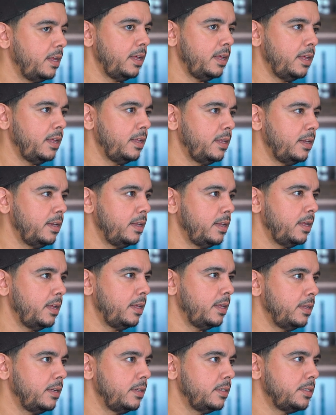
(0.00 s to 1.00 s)

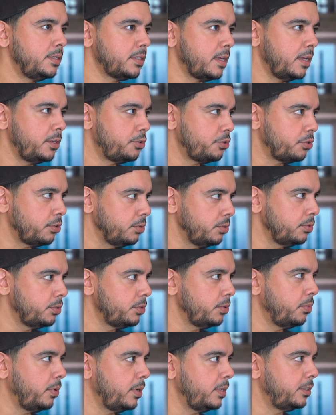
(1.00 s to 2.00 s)
and stay true to
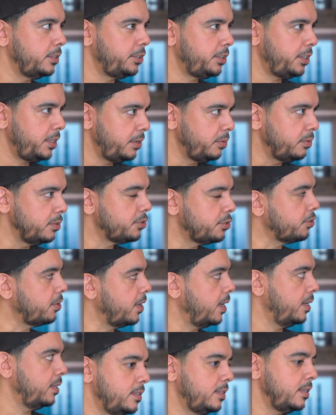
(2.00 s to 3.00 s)
what she was
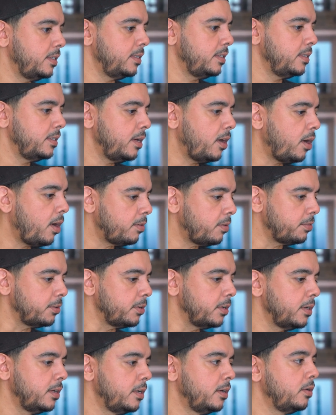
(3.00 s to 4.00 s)
trying to offer.
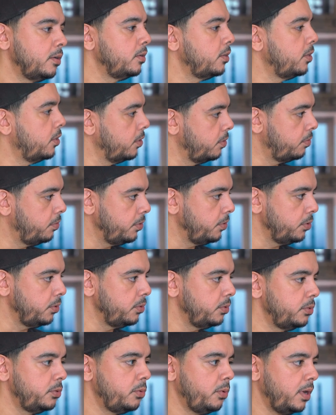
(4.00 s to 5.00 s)
Right. Good food,
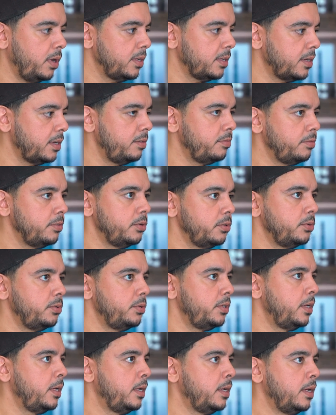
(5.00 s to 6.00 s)
quality food,
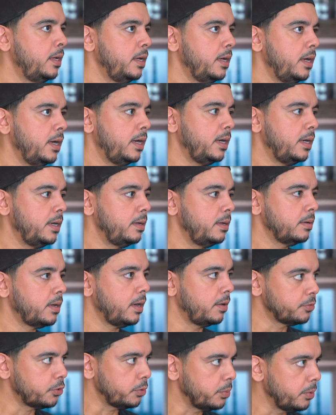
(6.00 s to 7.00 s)

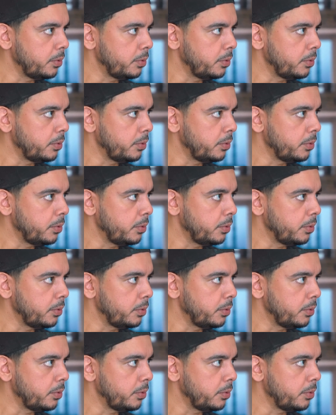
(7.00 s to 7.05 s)
comfortable